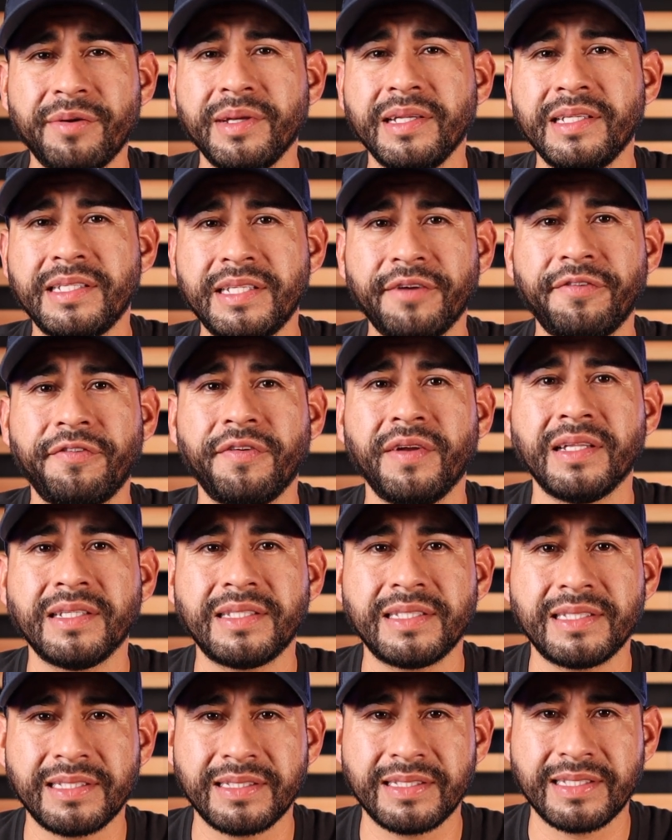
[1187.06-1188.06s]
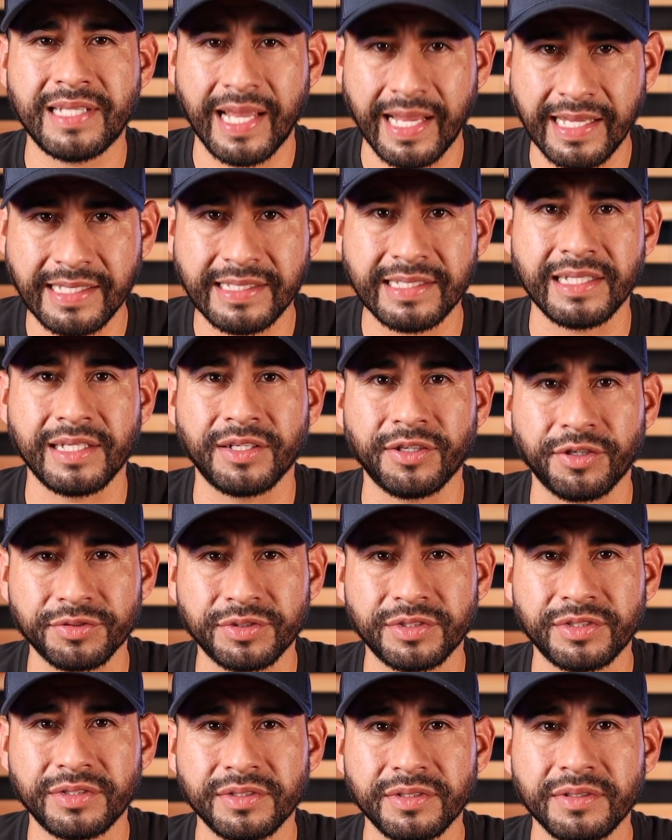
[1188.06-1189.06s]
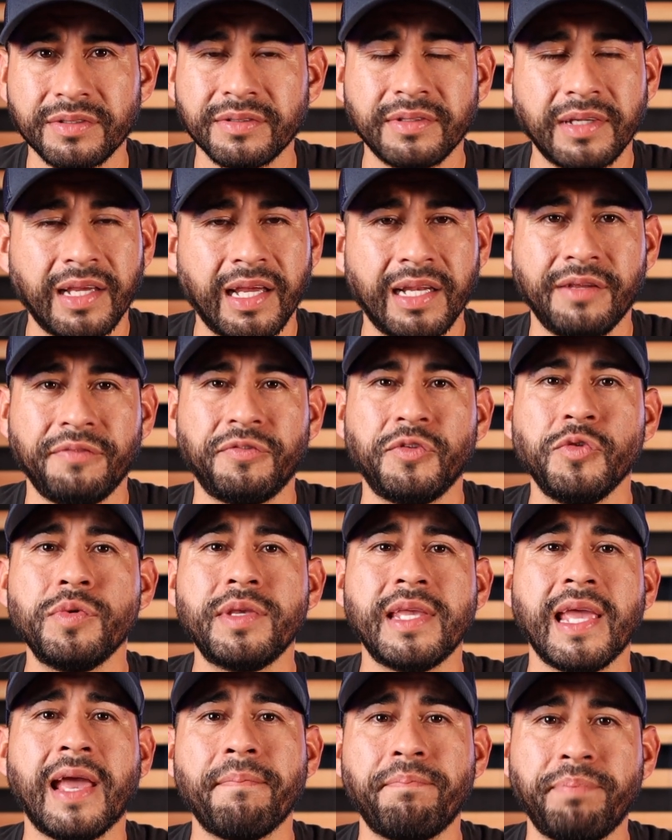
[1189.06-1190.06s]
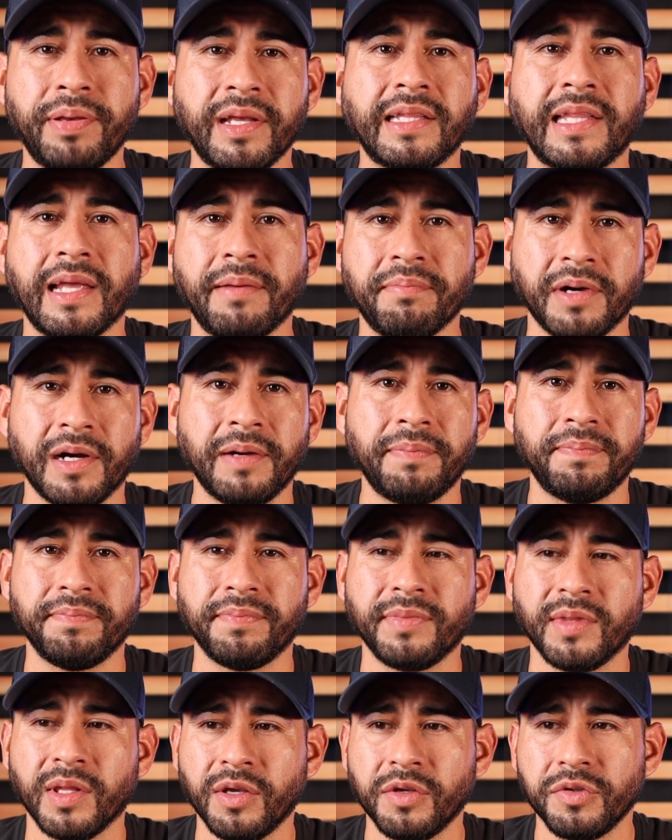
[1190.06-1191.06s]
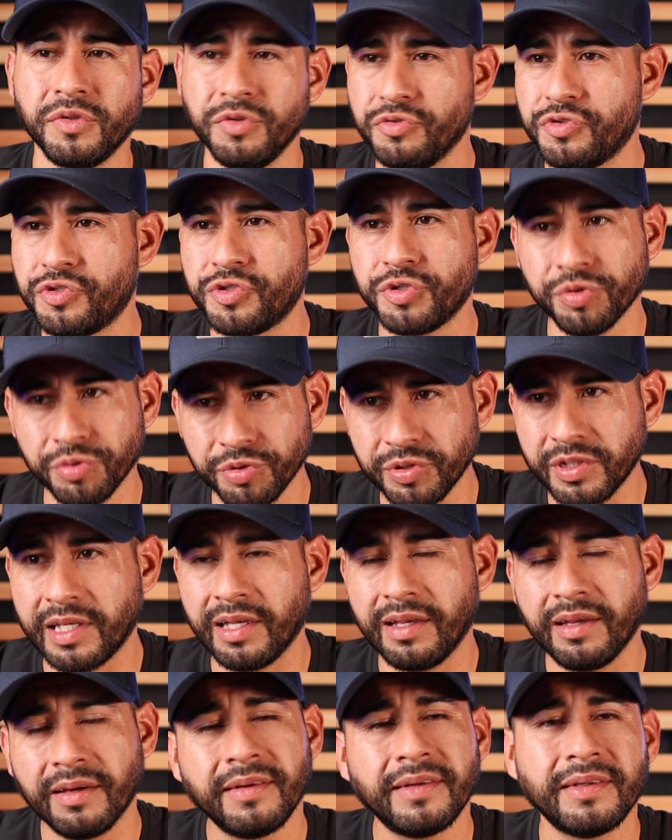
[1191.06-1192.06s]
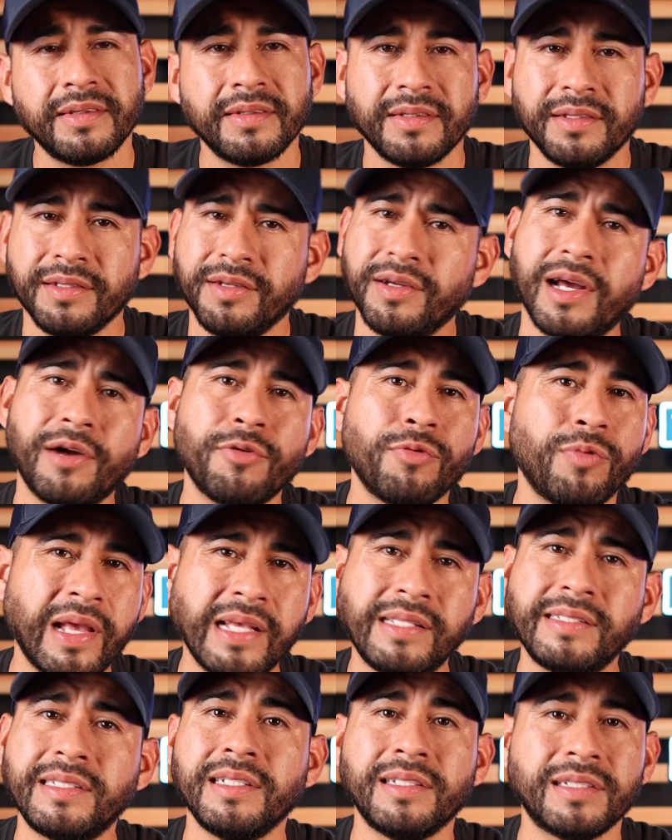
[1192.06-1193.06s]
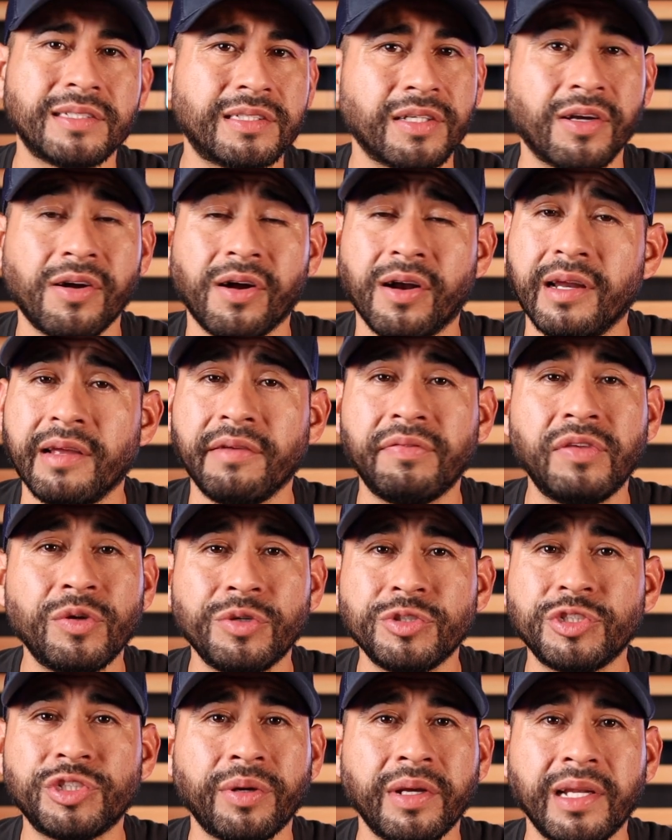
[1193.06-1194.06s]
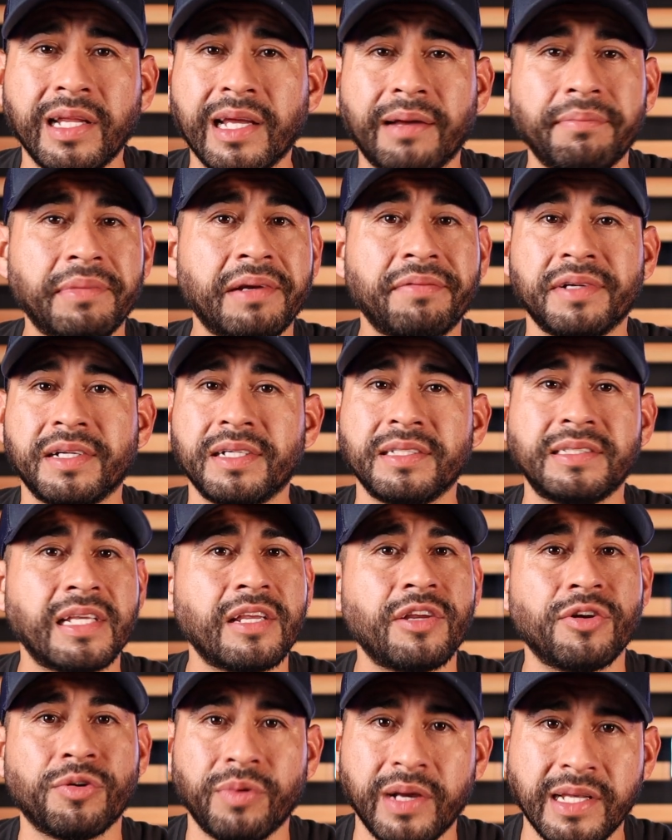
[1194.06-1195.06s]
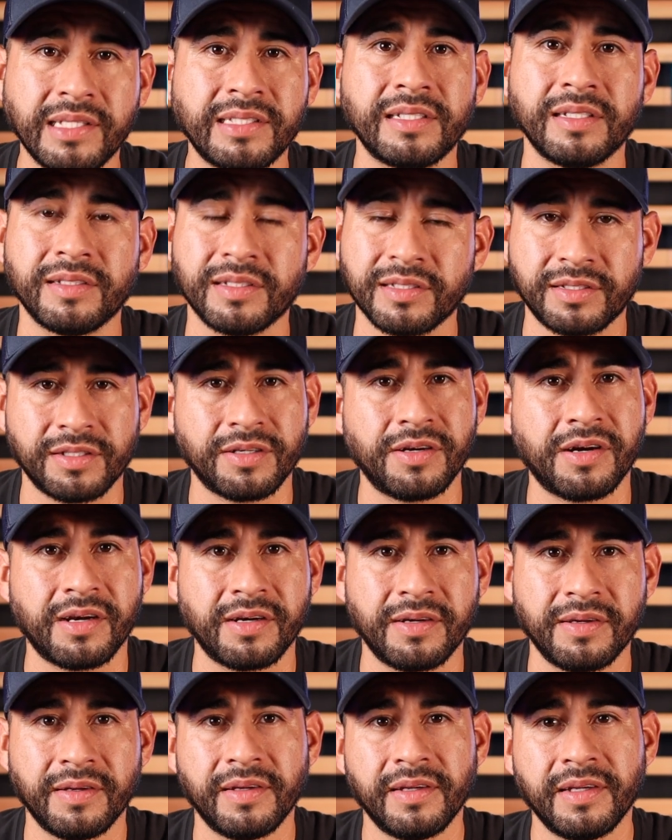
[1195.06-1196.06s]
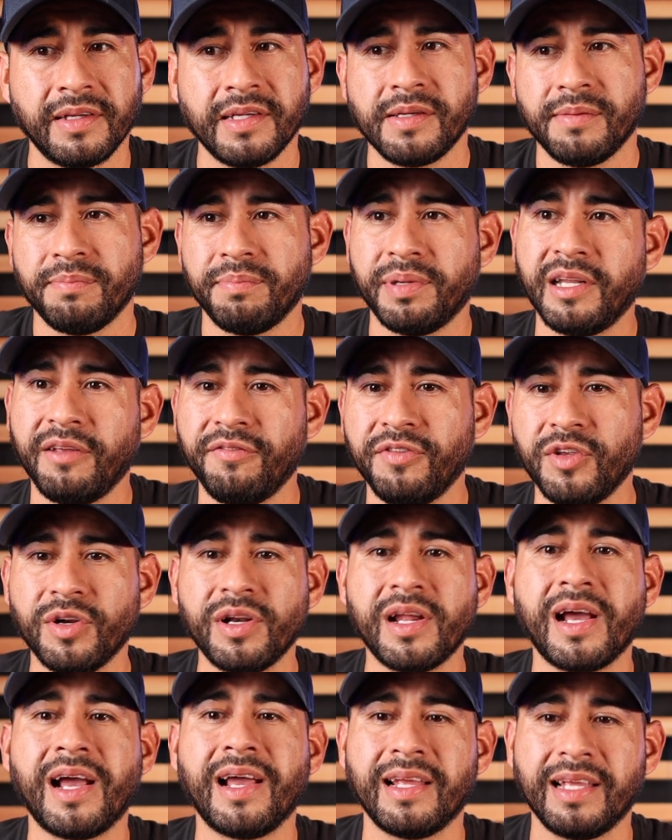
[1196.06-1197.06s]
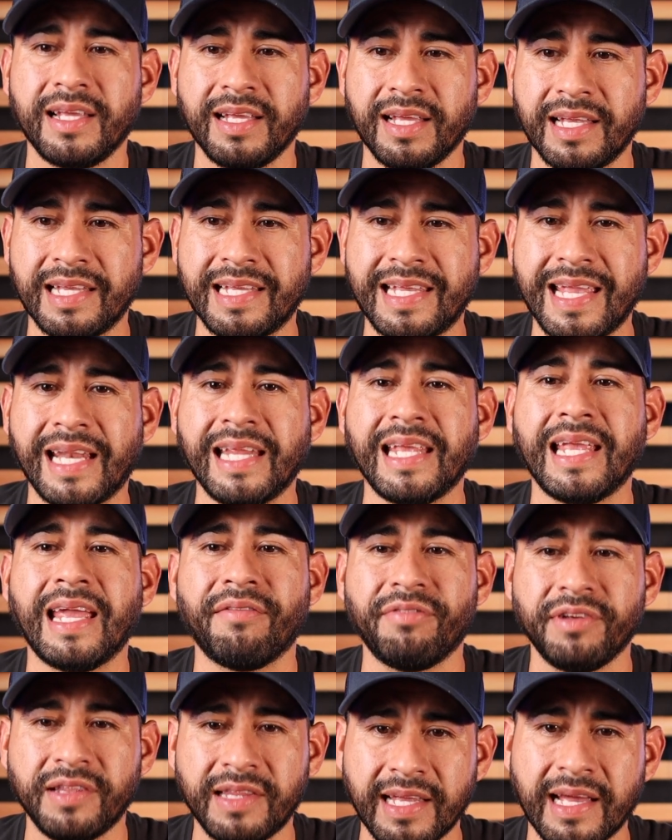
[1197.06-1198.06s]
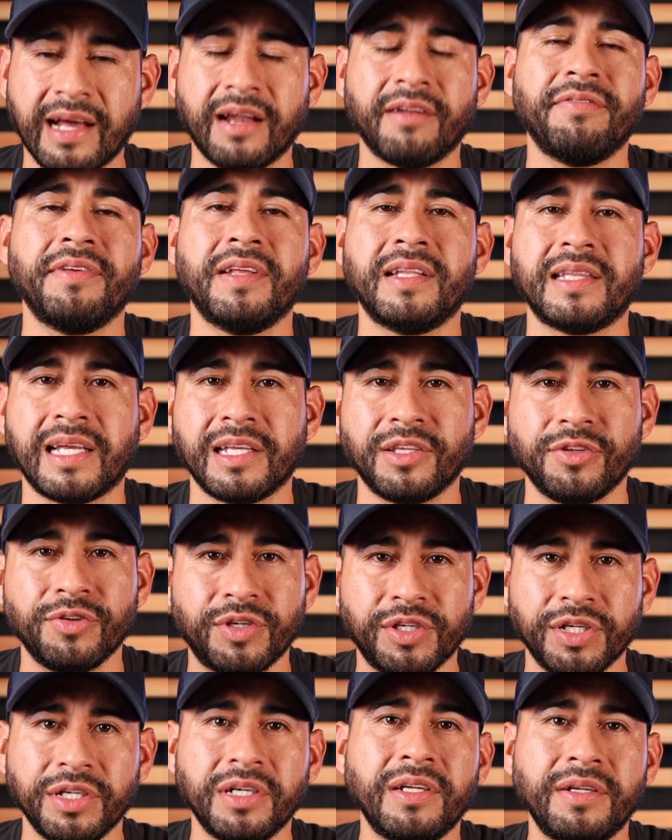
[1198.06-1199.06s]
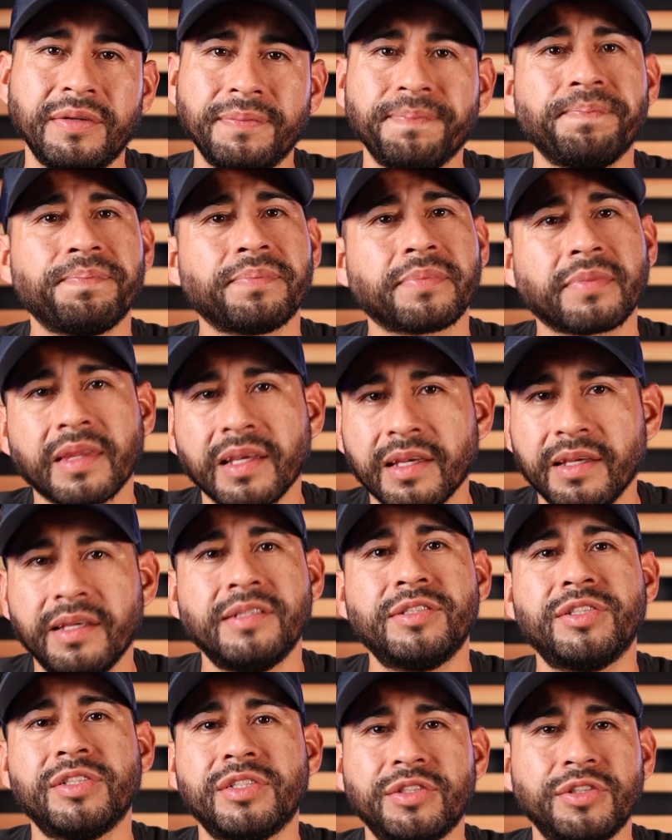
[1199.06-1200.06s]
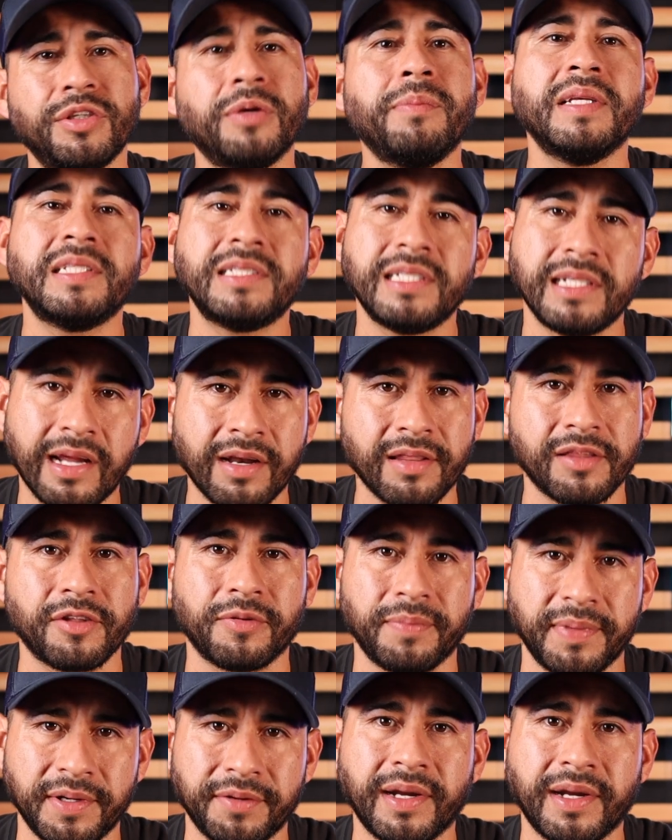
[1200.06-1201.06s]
different tasting notes. And if you can't pick them up, you truly, you're not wasting the cigar. If you enjoyed it, I'm never going to say you're wasting the cigar. But if you're not getting everything out of it that you could, it's just, you're missing out a little bit,